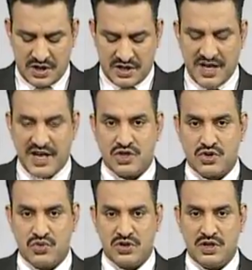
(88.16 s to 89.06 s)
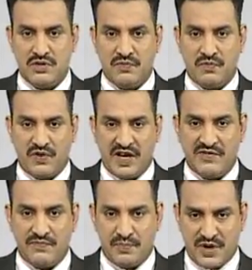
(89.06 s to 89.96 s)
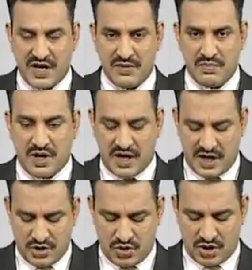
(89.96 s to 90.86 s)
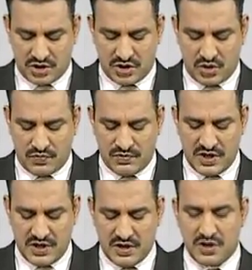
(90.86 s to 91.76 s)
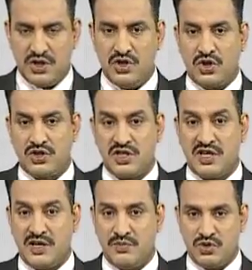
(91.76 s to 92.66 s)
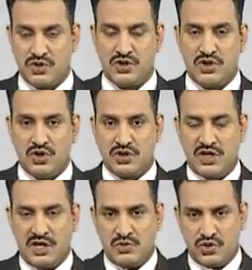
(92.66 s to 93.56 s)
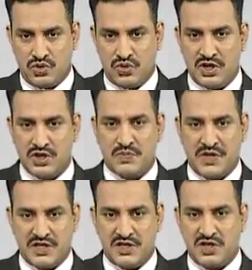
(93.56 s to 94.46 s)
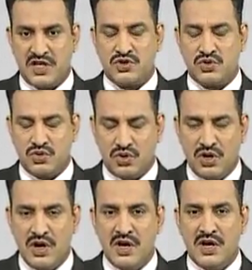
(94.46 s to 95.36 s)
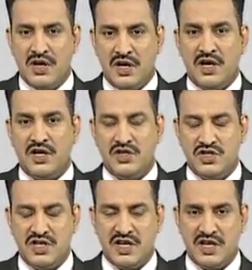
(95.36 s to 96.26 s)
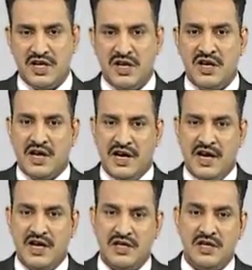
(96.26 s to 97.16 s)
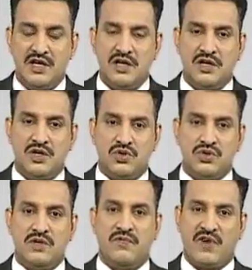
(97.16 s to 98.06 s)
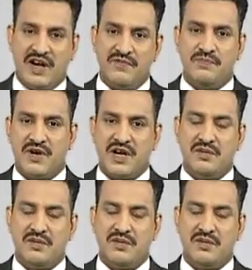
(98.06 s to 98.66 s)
attached to the 5' hydroxyl of the deoxyribose. Deoxyribose sugar is present, as you know, in DNA, and to the 5'